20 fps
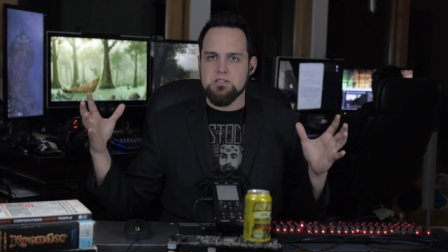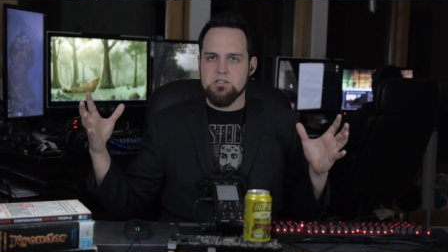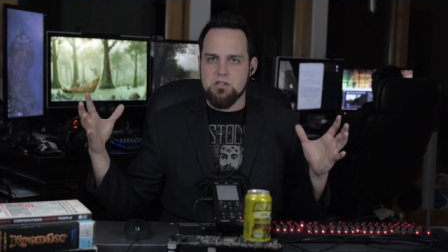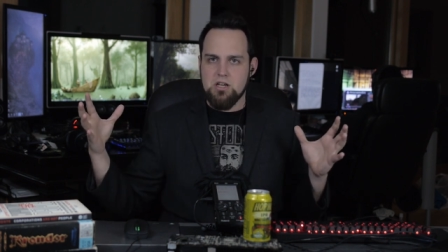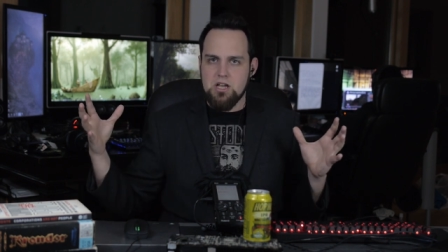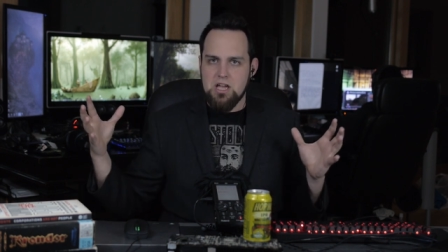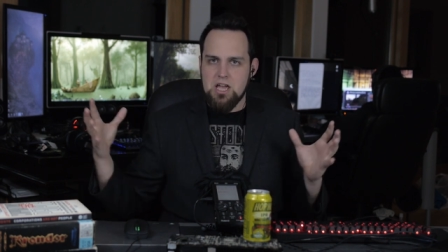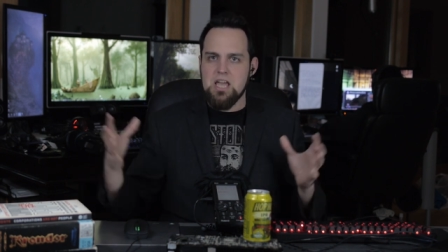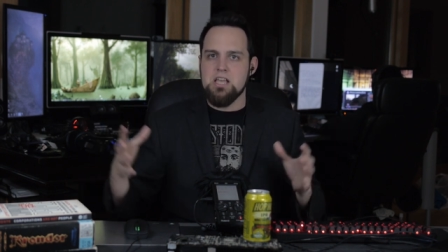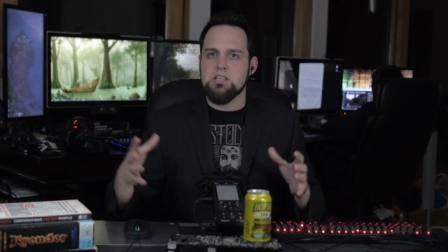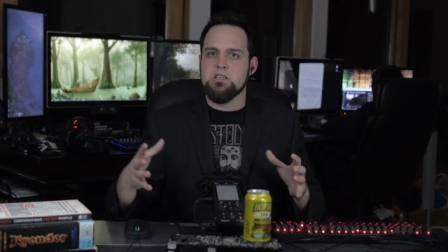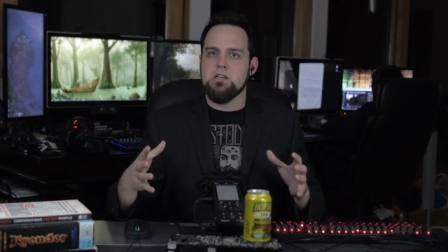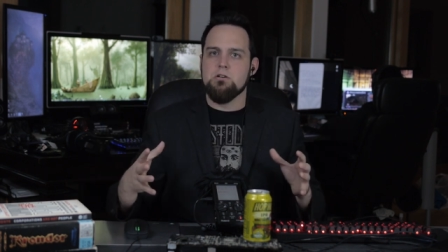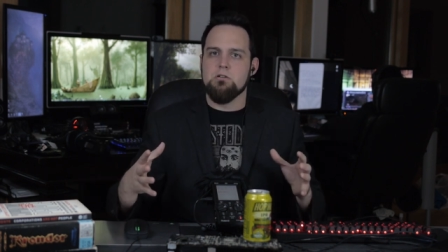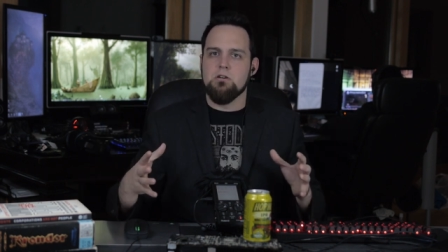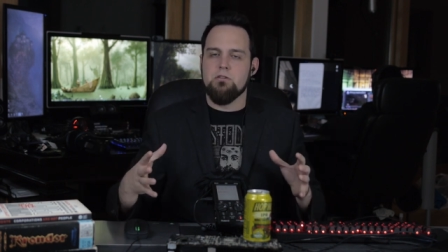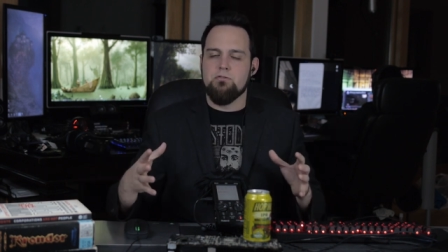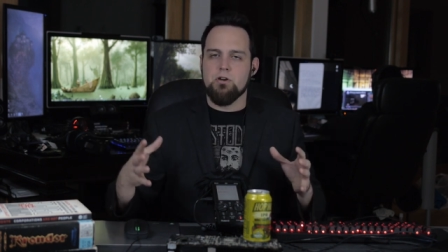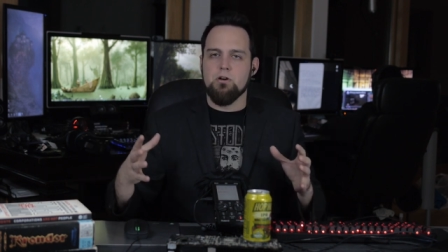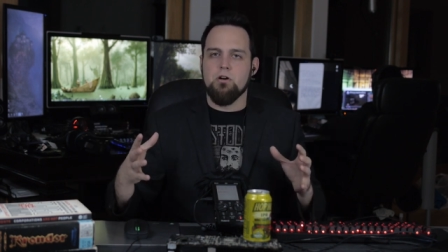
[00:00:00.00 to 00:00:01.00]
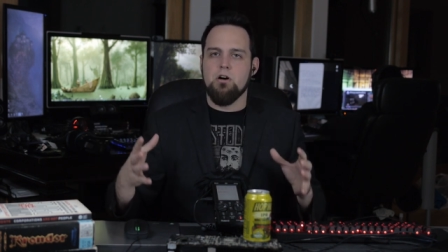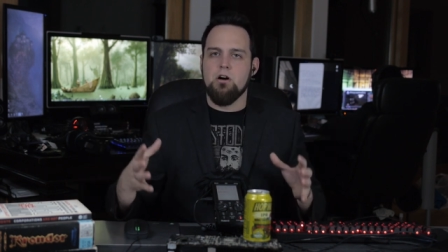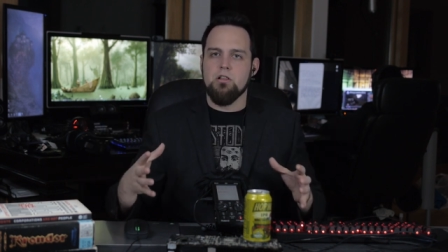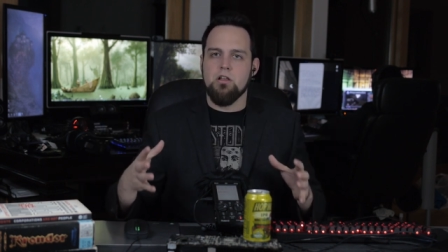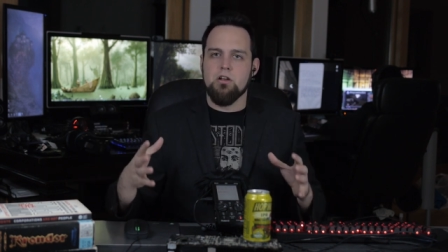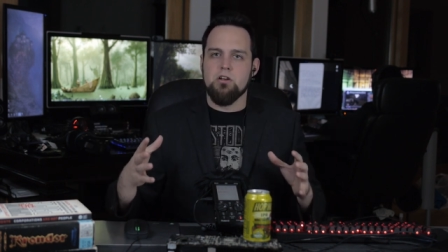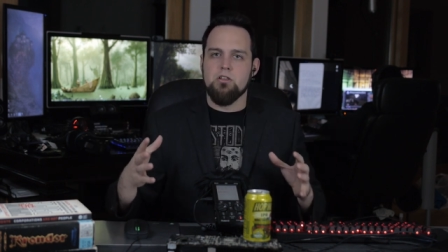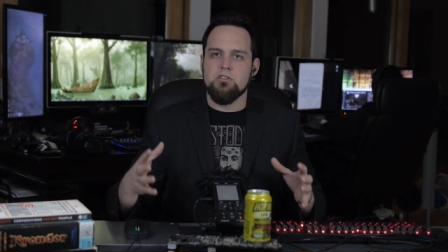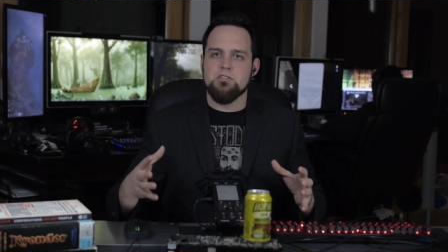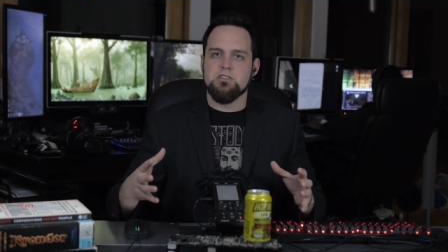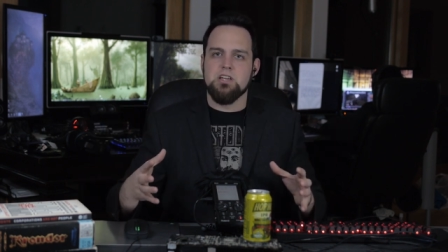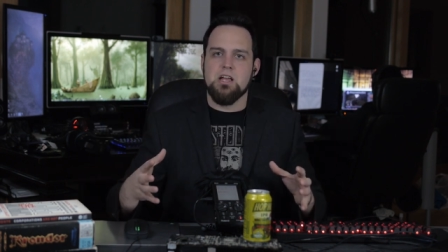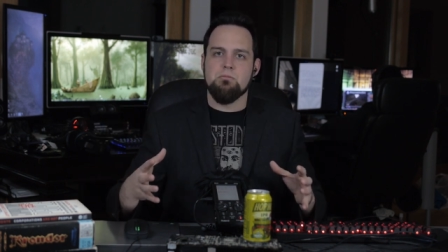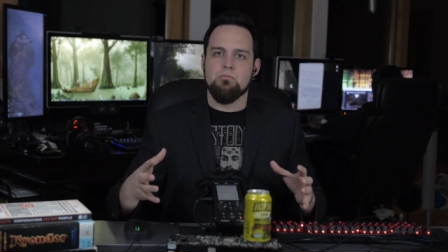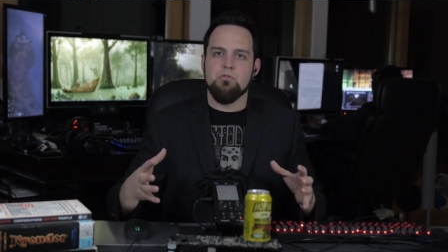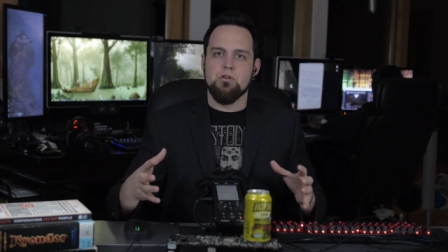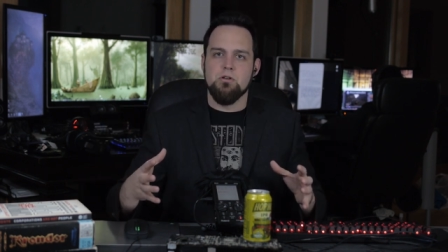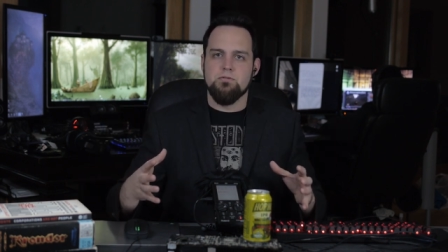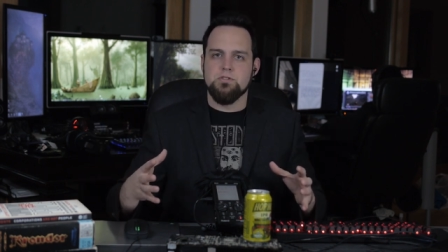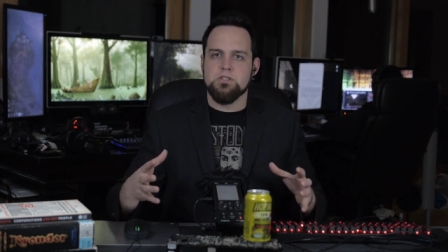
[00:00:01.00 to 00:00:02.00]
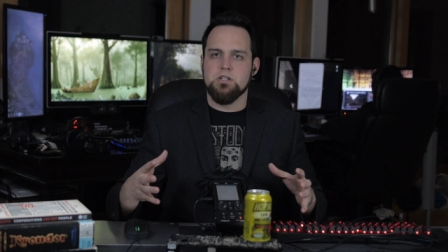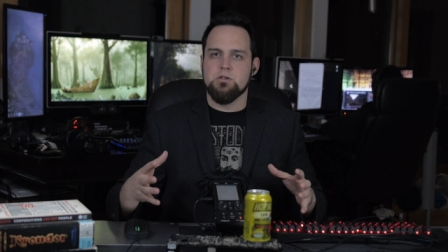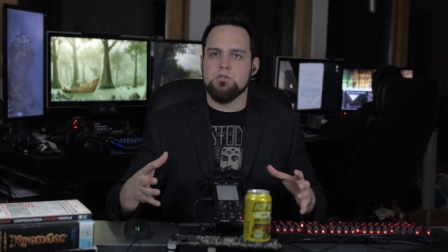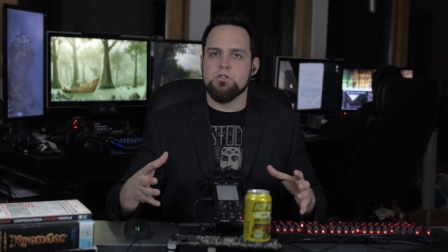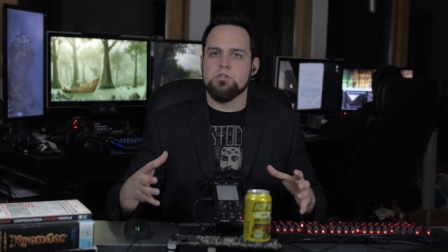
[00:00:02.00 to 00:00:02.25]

it's easier if you're all under the same roof.